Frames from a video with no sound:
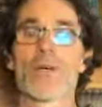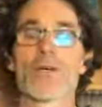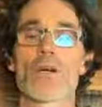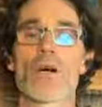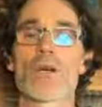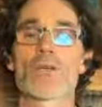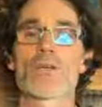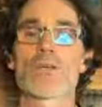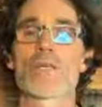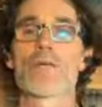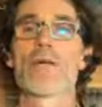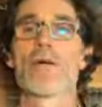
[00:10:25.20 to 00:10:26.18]

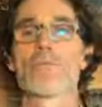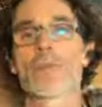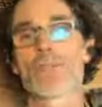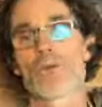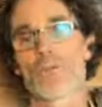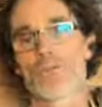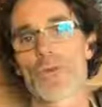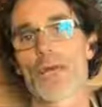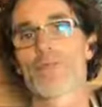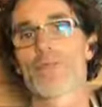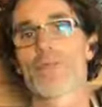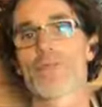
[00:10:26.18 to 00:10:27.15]
concrete, but you also have
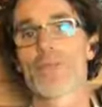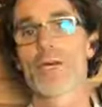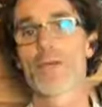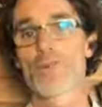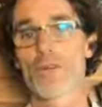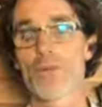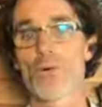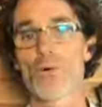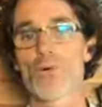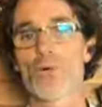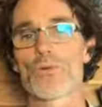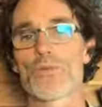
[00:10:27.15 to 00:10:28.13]
a very
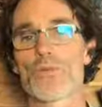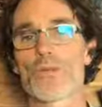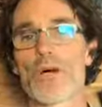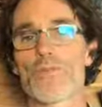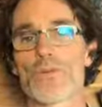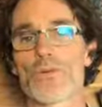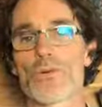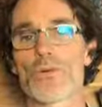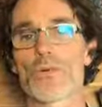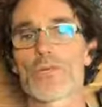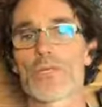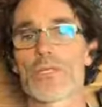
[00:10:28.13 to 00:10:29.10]
cold ocean off the
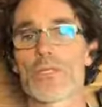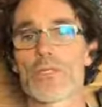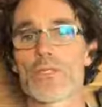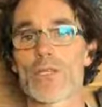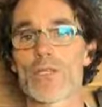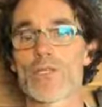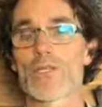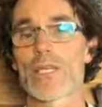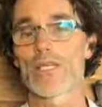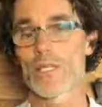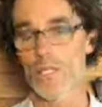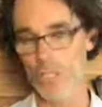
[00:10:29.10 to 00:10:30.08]
coast, and it
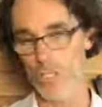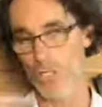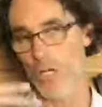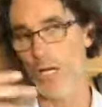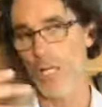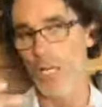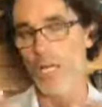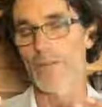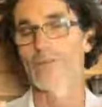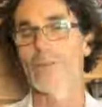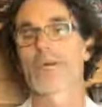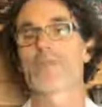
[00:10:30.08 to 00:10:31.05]
tends to draw a lot
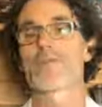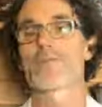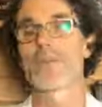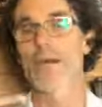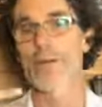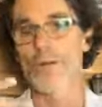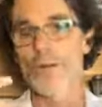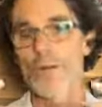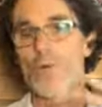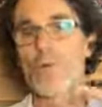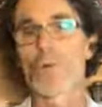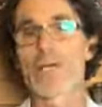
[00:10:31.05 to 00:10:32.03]
of kind of diurnal
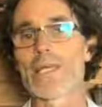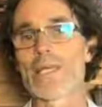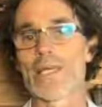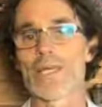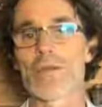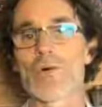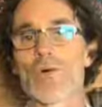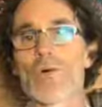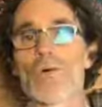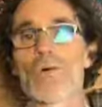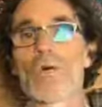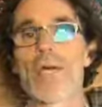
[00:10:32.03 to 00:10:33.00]
wind and
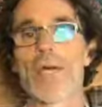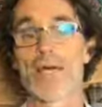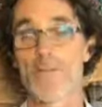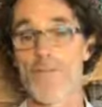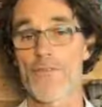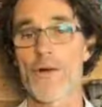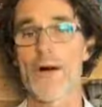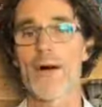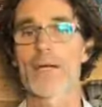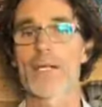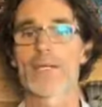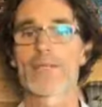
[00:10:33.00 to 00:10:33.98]
cold and fog
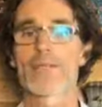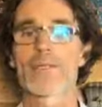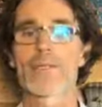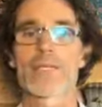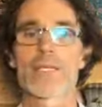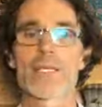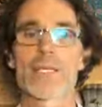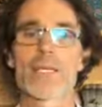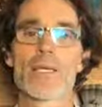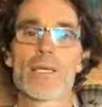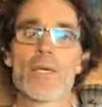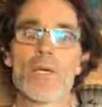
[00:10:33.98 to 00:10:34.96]
into the city.
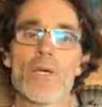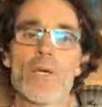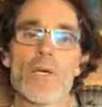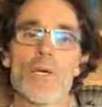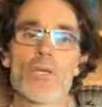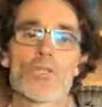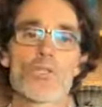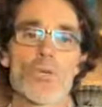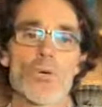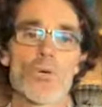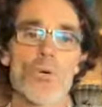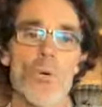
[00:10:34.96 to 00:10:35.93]

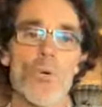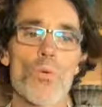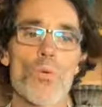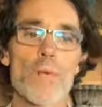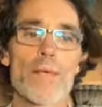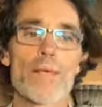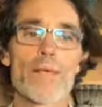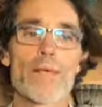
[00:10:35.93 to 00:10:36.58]
So with